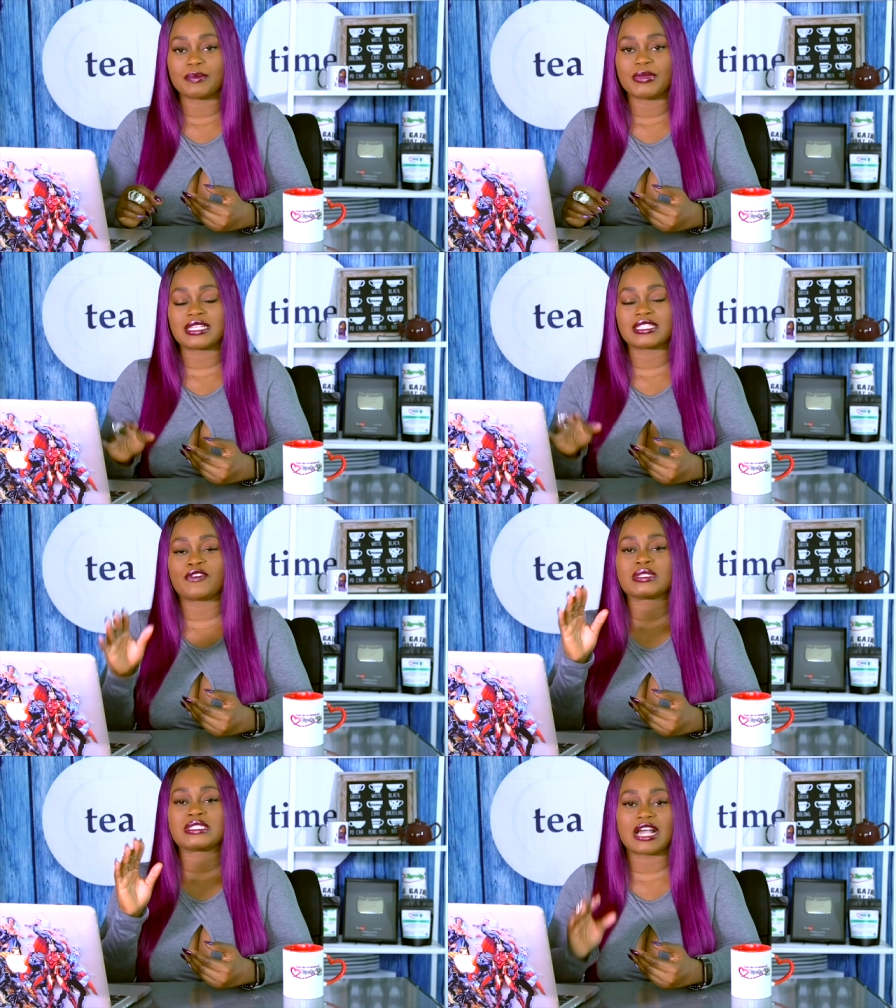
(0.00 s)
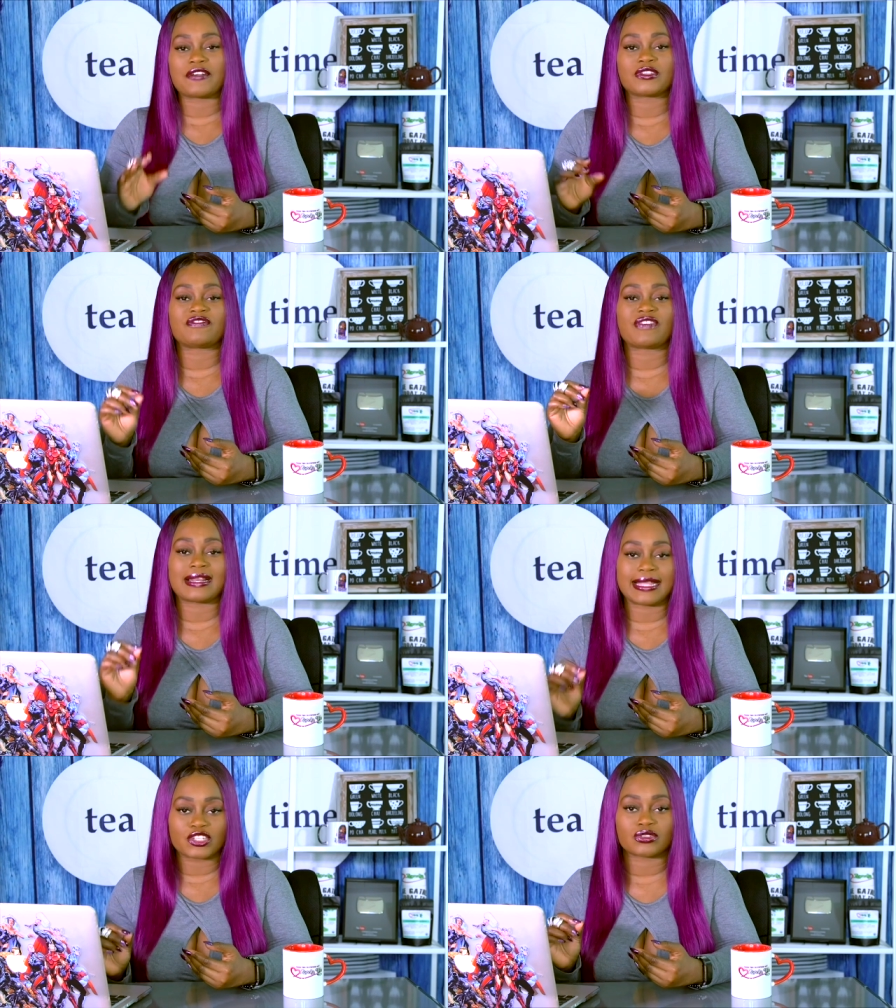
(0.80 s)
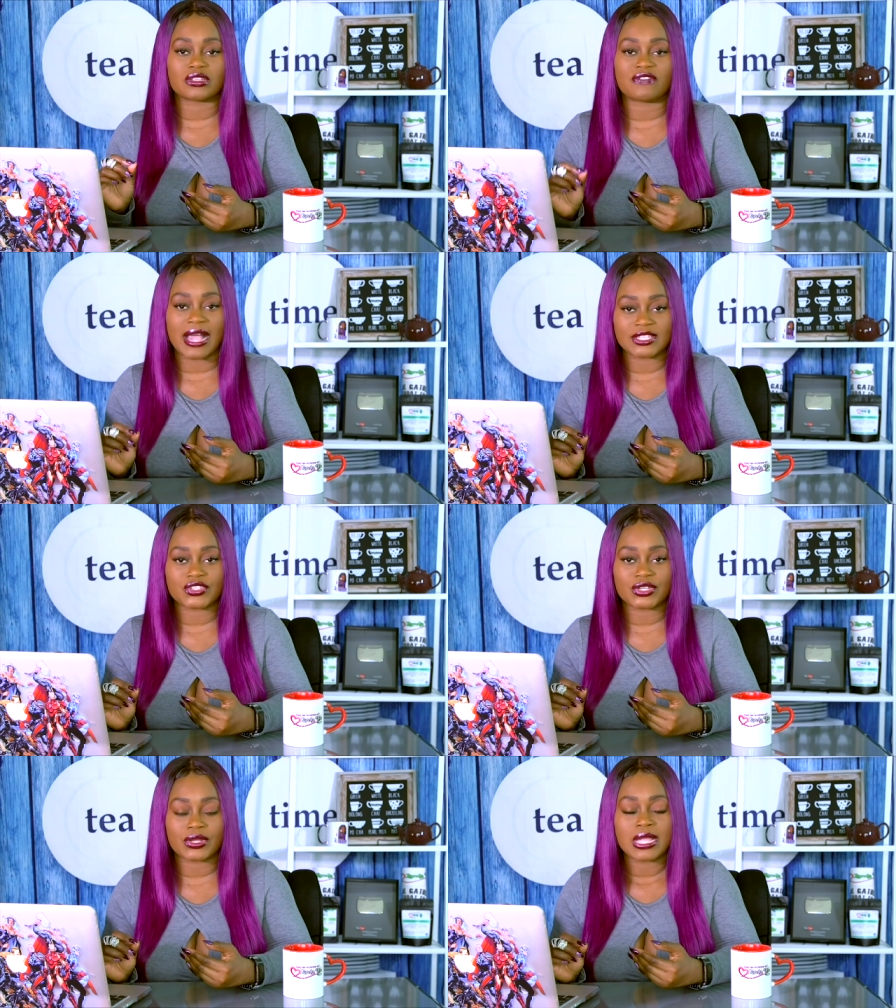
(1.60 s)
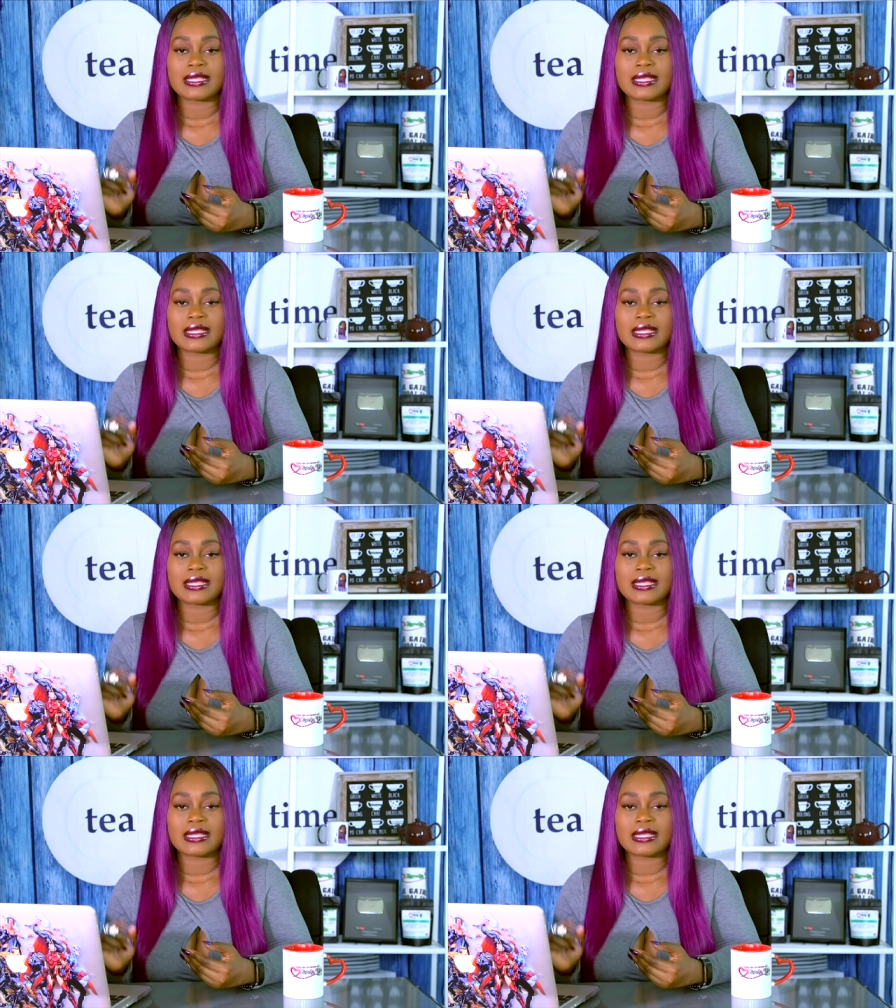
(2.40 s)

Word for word: because if it was not for the financial advisor,